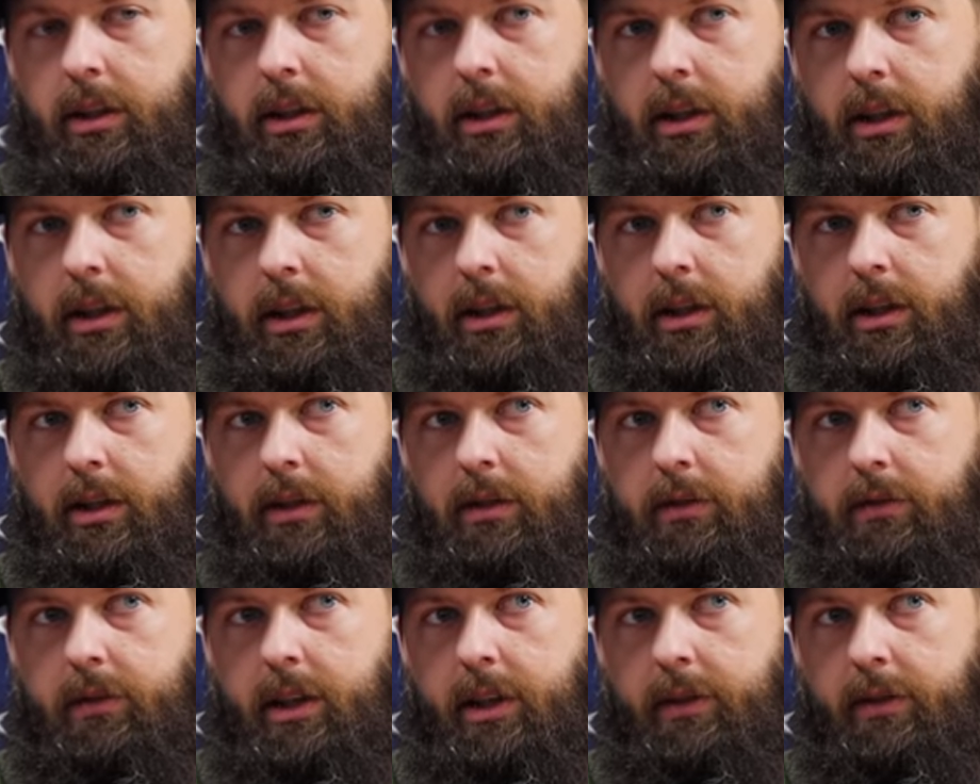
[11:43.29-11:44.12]

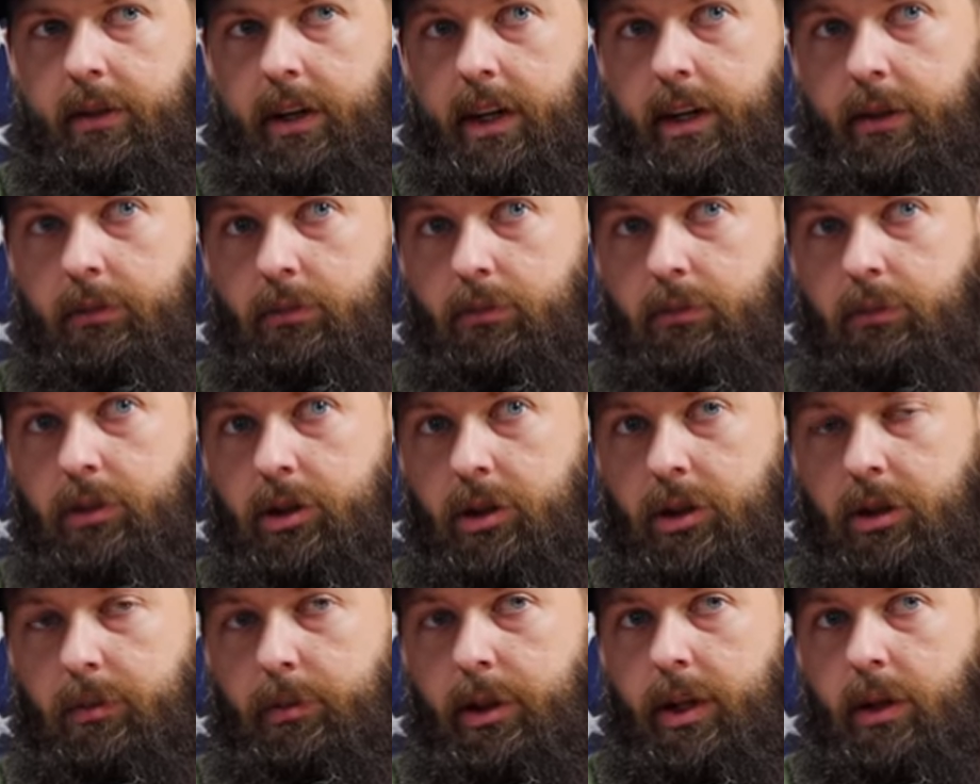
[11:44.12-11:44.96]
Uh, I've got
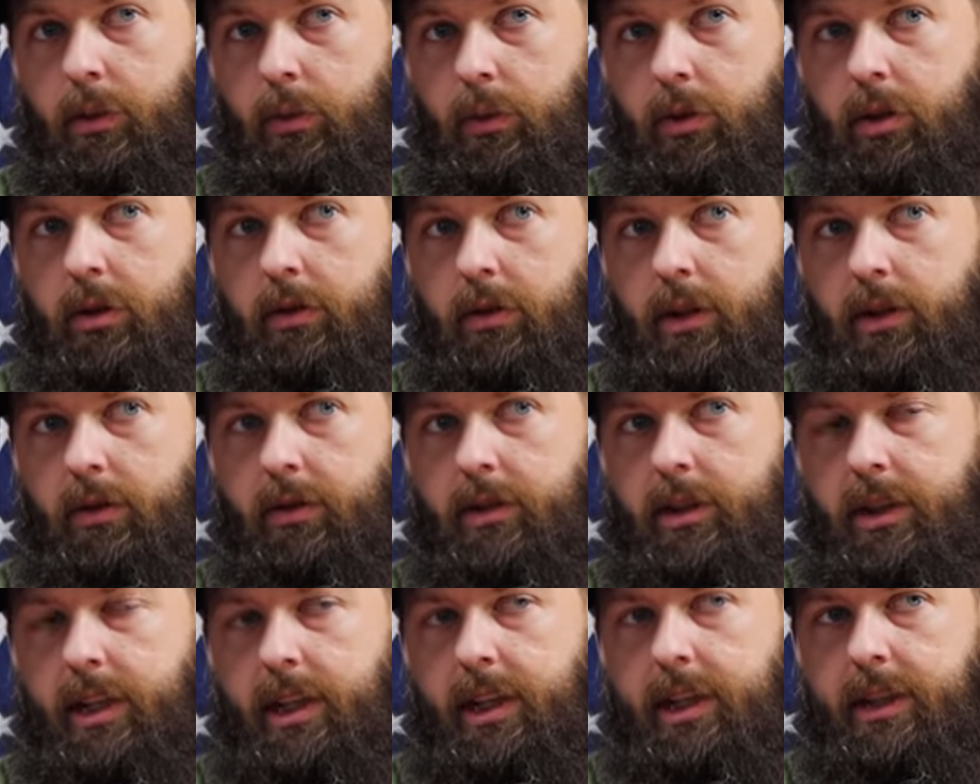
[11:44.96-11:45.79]
just about one of every
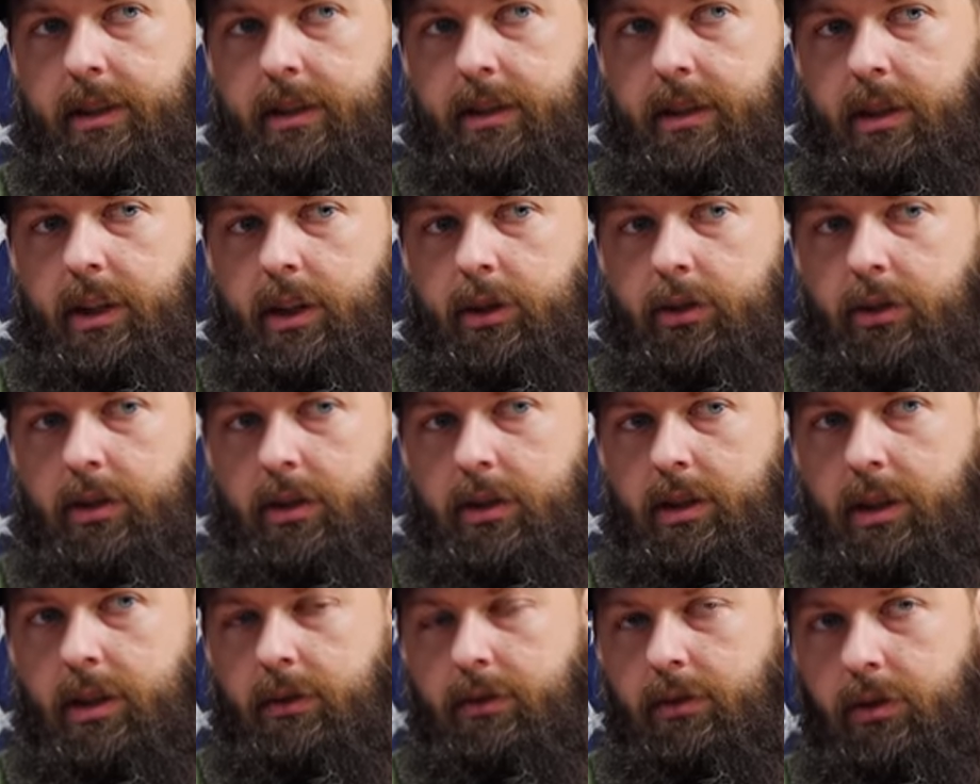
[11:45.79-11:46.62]
size in those
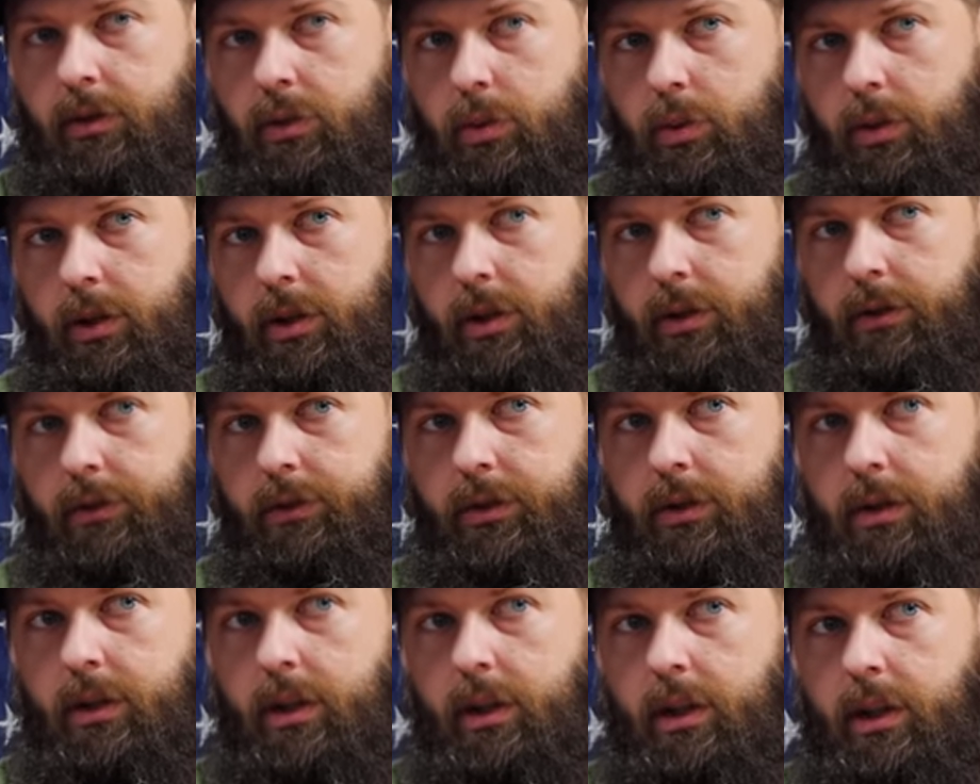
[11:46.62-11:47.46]
except for
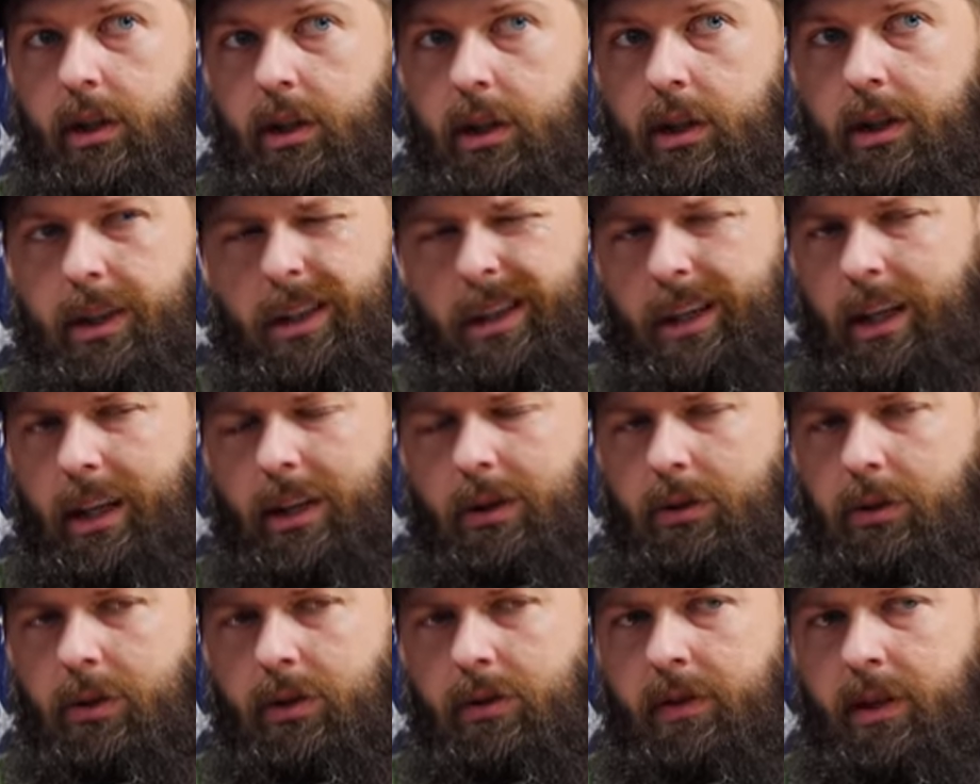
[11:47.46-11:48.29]
12s. And I
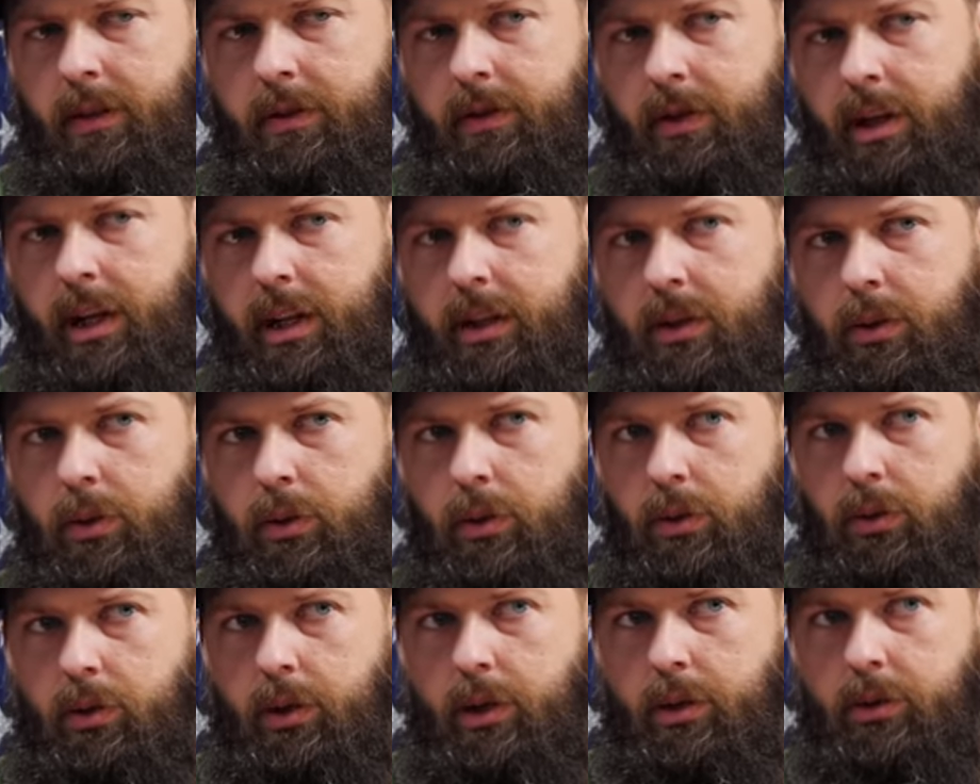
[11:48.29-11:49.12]
don't know if I forgot to
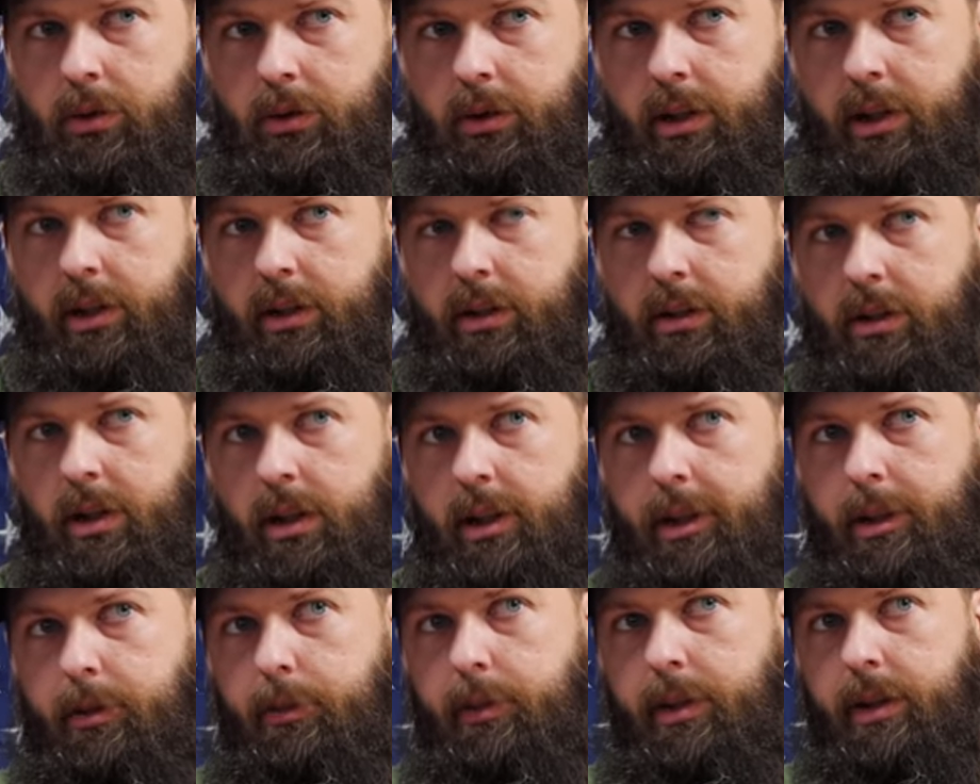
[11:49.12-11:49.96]
order those or they just
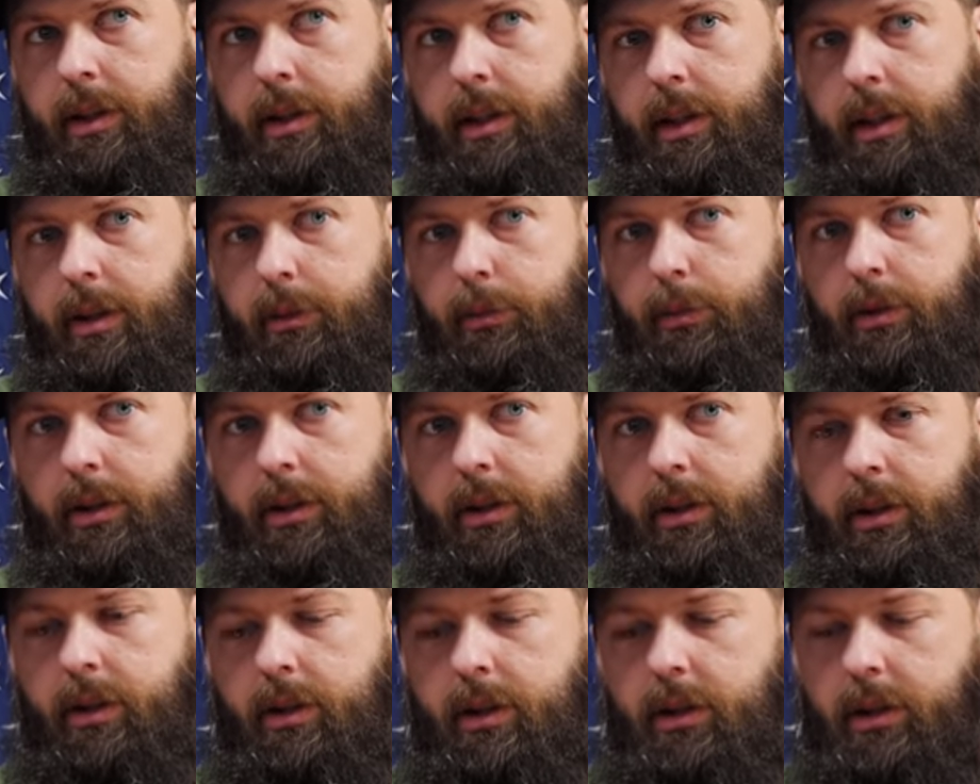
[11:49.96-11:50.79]
not come in yet, but
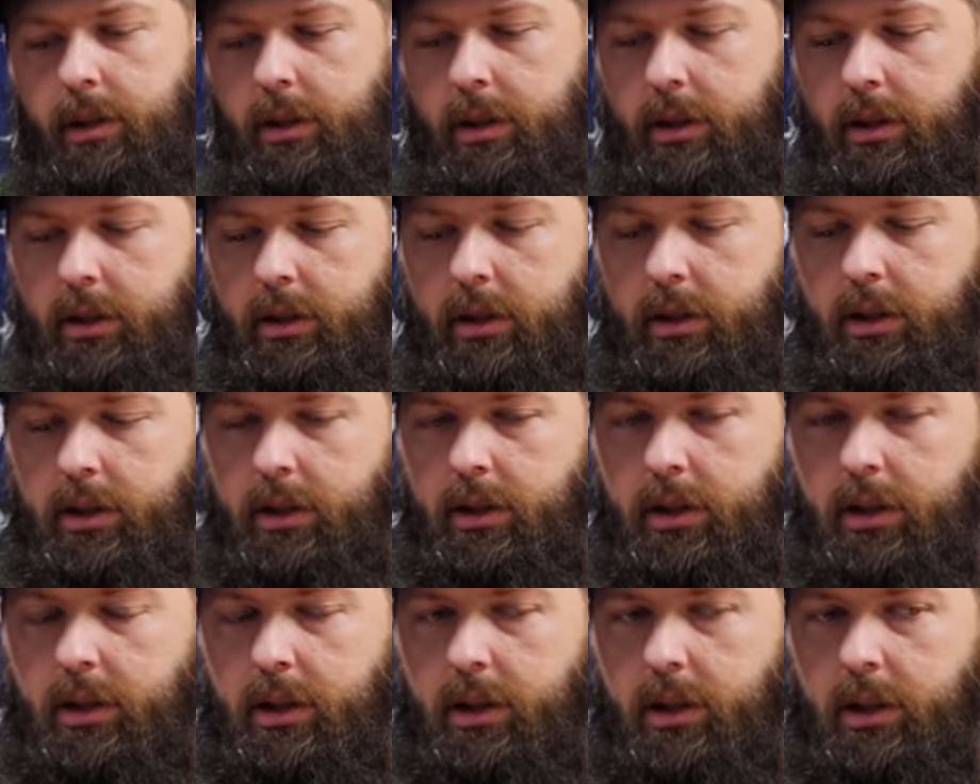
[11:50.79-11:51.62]

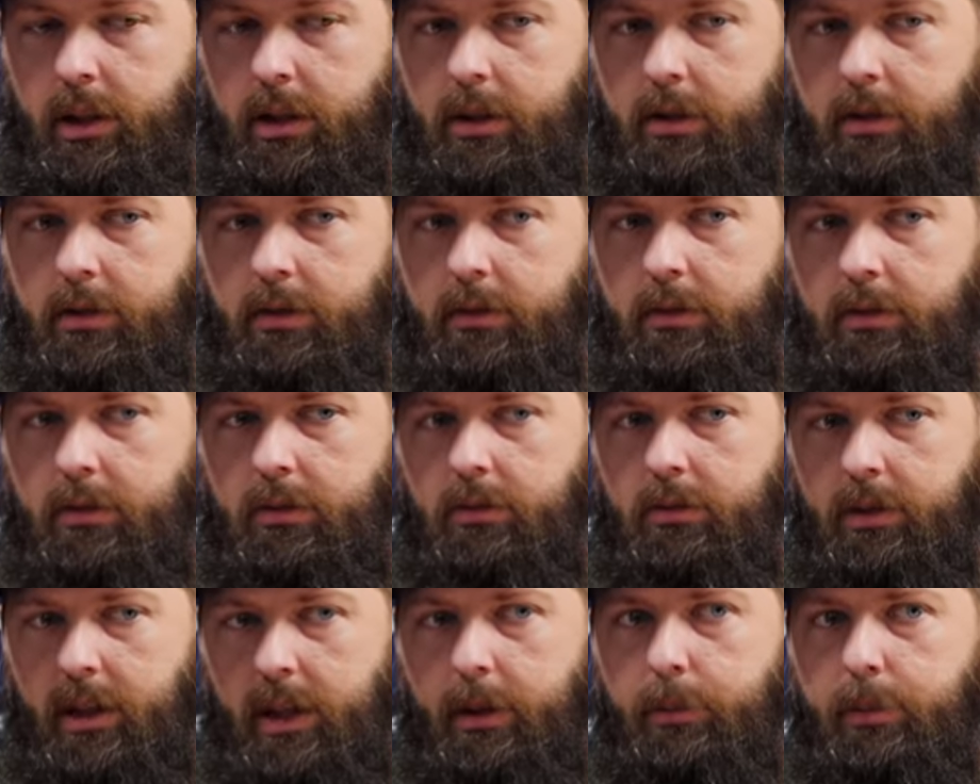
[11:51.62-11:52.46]
uh,
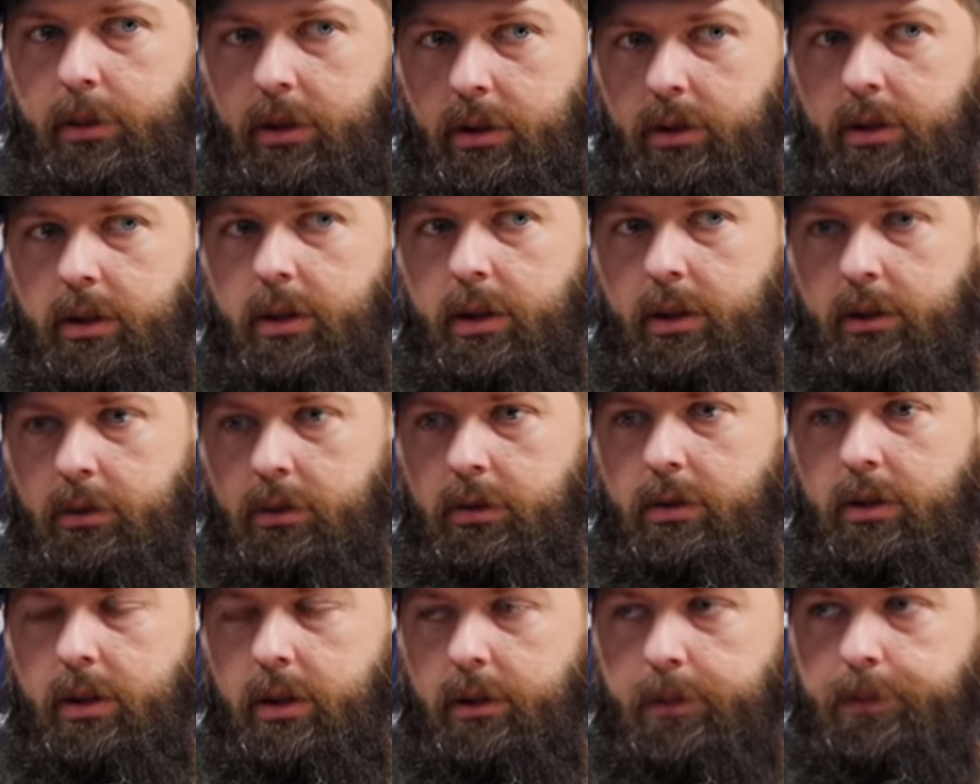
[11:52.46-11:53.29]
got a bunch of those.
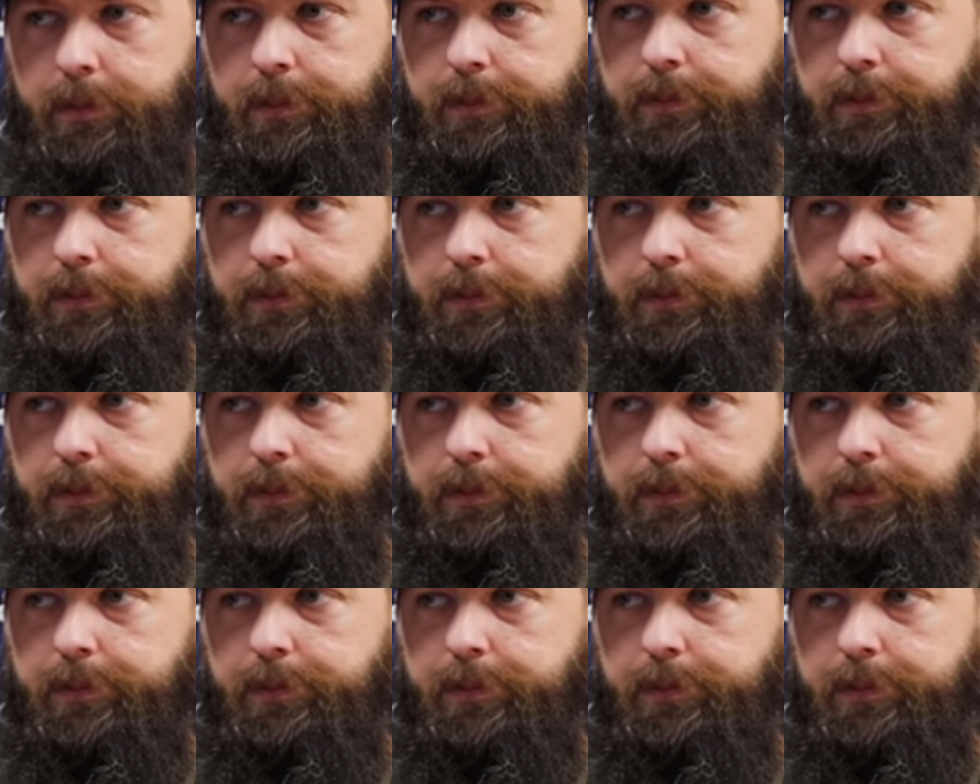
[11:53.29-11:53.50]
So